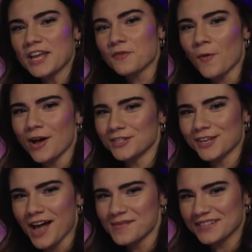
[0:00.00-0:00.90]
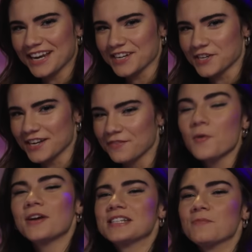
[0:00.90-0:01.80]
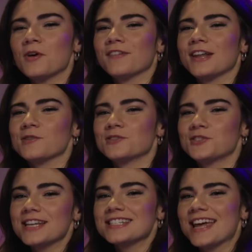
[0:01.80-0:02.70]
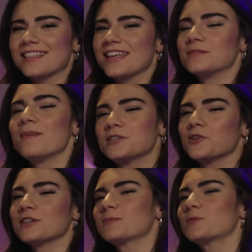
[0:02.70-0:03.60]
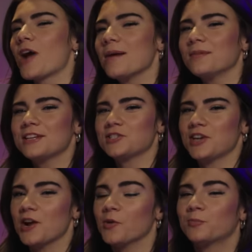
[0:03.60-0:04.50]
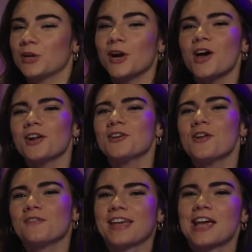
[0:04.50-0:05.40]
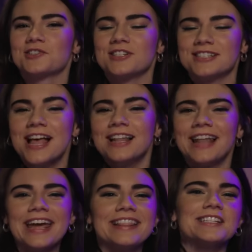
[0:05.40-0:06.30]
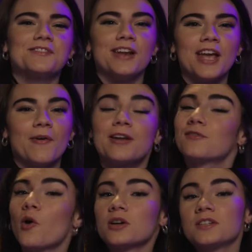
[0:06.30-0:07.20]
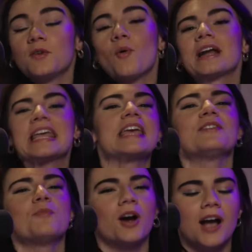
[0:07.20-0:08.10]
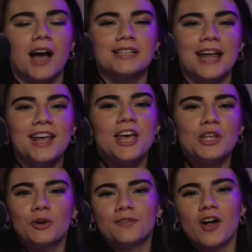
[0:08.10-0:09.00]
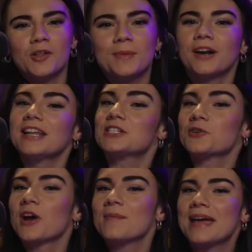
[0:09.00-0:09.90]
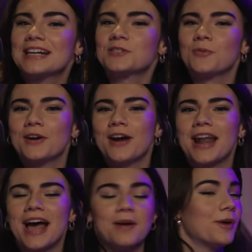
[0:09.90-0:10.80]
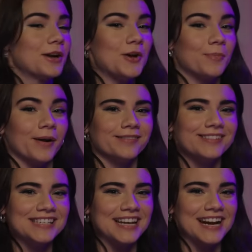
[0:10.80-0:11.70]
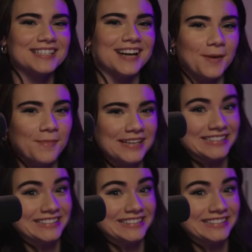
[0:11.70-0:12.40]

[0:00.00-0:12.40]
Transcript: you for watching the comment section. If you want to see more videos just like this, make sure to subscribe to this channel, turn on your notifications, like this video, and of course, if you want even more content, you can follow me on Instagram and Twitter at I'm Brett Cooper. See you next time.